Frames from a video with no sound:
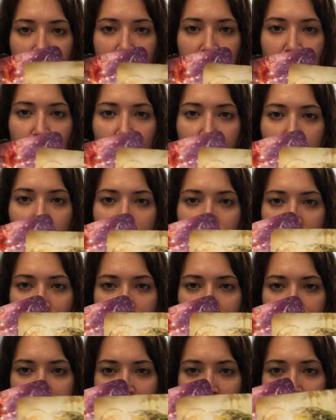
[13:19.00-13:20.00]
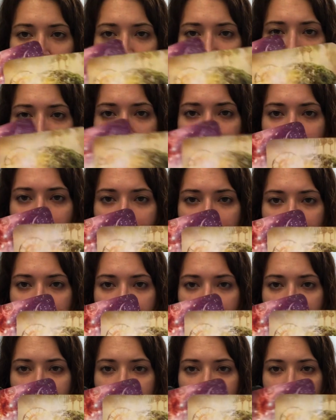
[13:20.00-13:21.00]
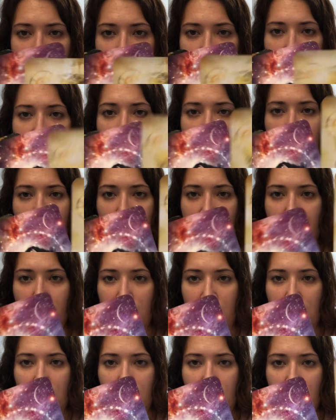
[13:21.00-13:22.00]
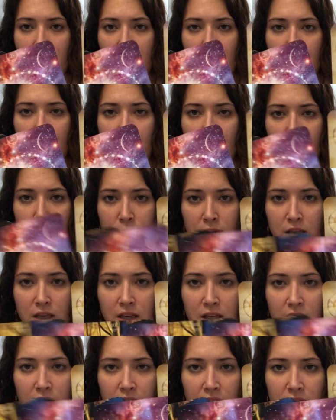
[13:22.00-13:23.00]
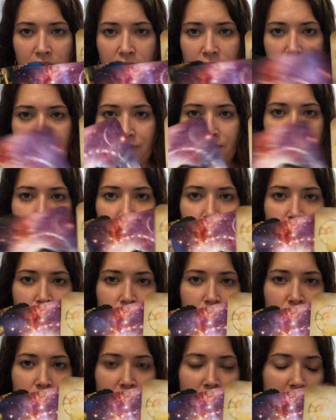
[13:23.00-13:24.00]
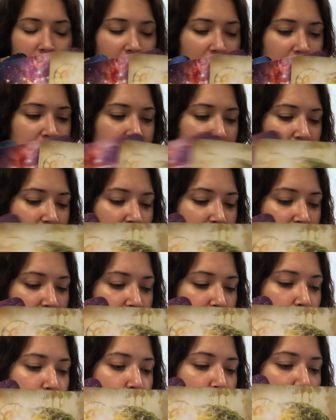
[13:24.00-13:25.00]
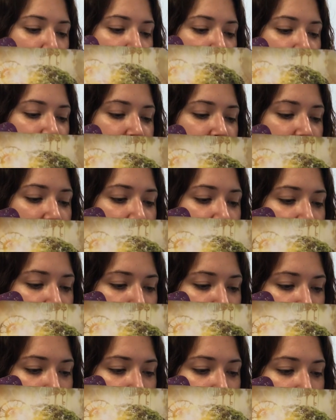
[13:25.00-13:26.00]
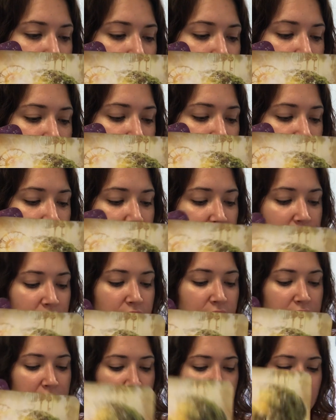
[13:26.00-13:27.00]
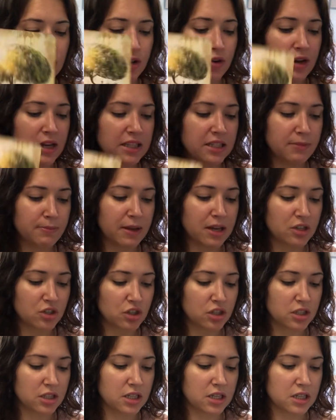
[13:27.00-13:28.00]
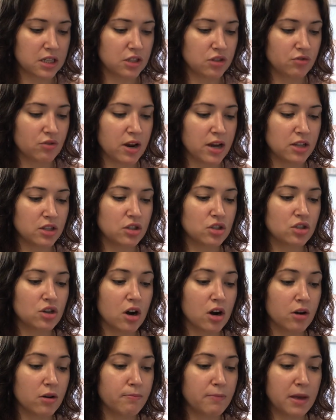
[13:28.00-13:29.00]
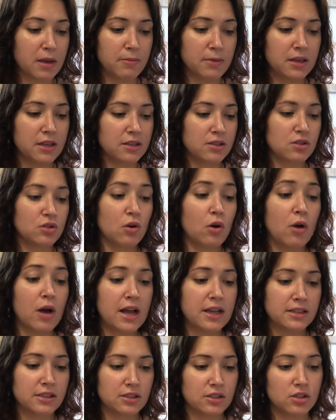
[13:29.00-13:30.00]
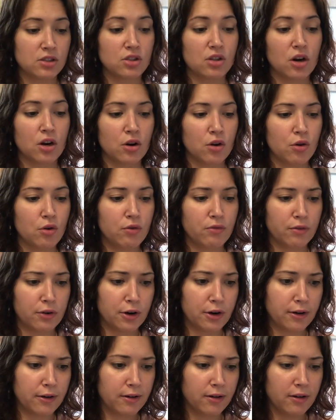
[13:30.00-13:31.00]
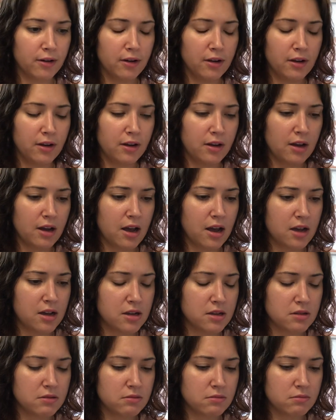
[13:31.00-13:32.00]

for something about time here, a new beginning. It's like you have to wipe the slate completely clean and integrate spaciousness, right? Start, maybe soul has to start over. Um,